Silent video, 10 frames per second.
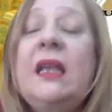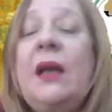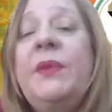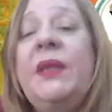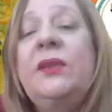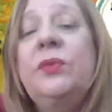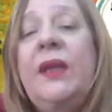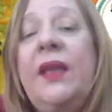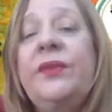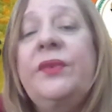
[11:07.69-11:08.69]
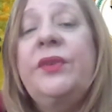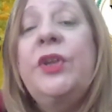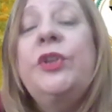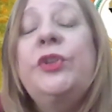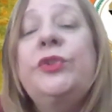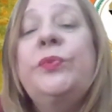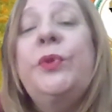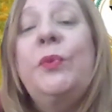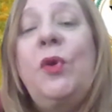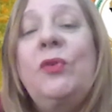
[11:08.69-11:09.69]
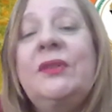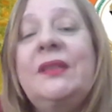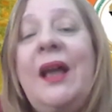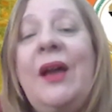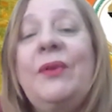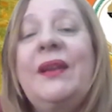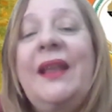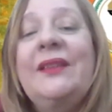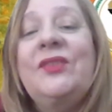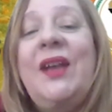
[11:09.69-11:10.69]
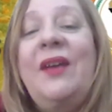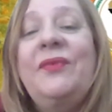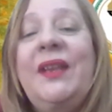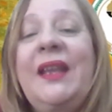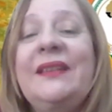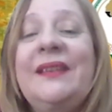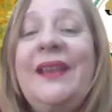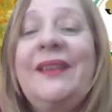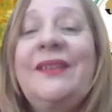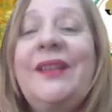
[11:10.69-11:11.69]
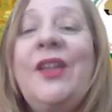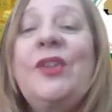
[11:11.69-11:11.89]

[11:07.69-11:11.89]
coming together to promote our intra-Africa trade,